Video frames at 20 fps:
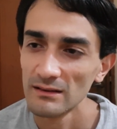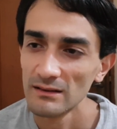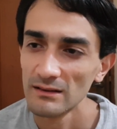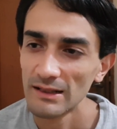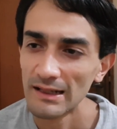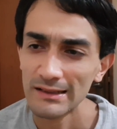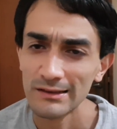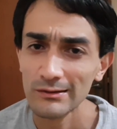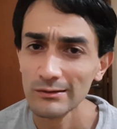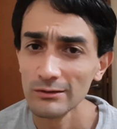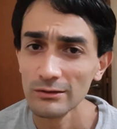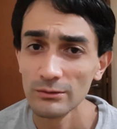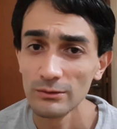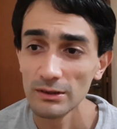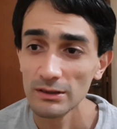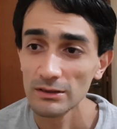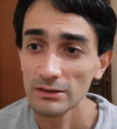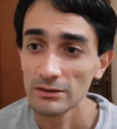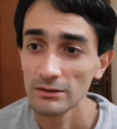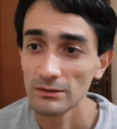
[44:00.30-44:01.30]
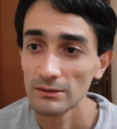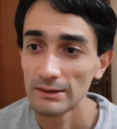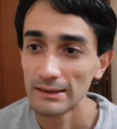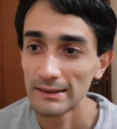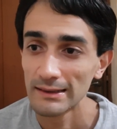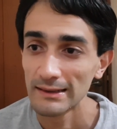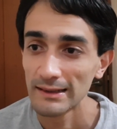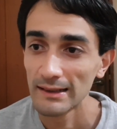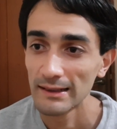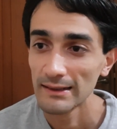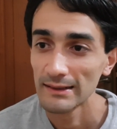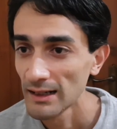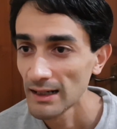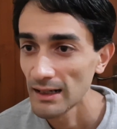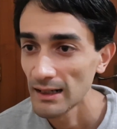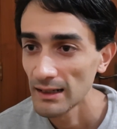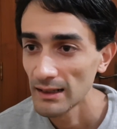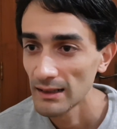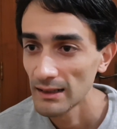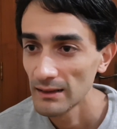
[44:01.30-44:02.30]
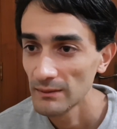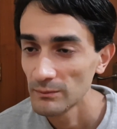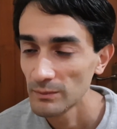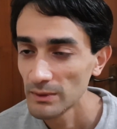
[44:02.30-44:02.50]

I don't know what salted eggs are,